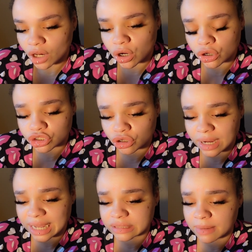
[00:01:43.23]
also
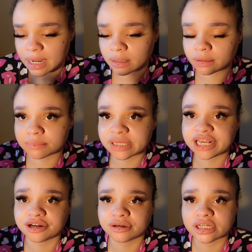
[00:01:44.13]
guys, my
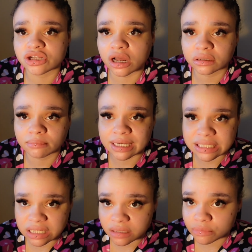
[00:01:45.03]
heater is on, my
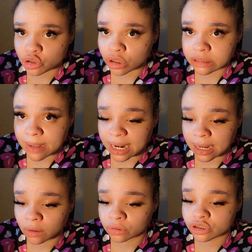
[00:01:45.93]
steam, so it's not
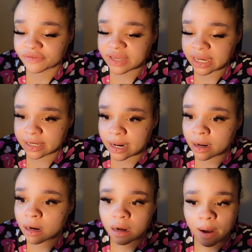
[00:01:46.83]
loud. So if y'all hear that,
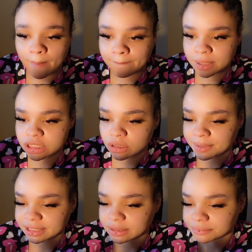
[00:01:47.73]
please don't
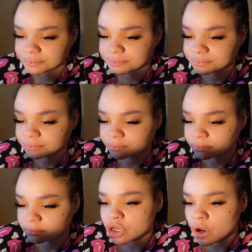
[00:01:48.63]
mind it.
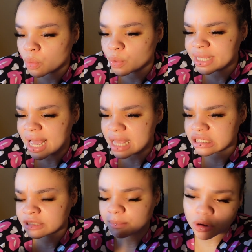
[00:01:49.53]
So we had
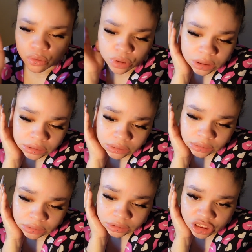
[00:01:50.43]
spoke,
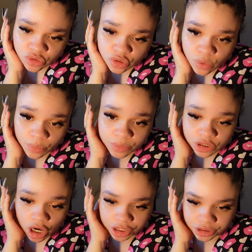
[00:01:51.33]
this was when we
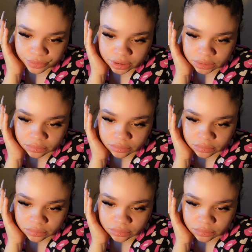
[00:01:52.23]
was arguing.